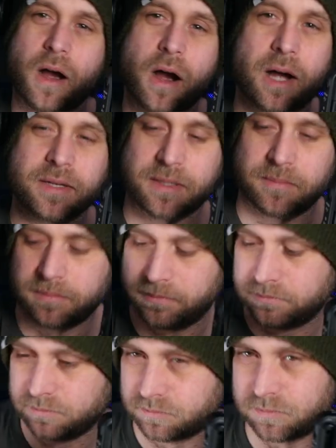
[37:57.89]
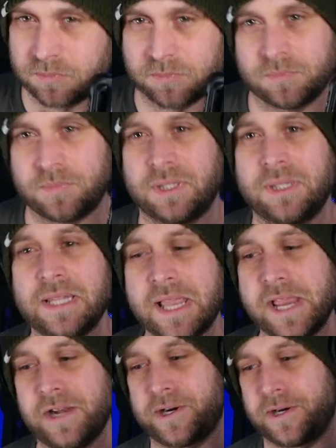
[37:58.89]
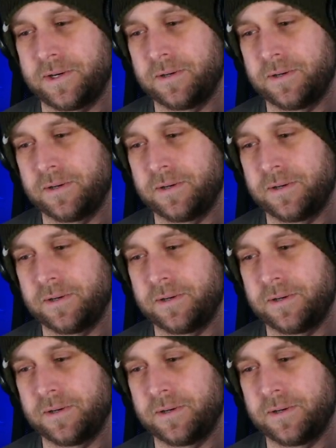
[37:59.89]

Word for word: Awesome. Later.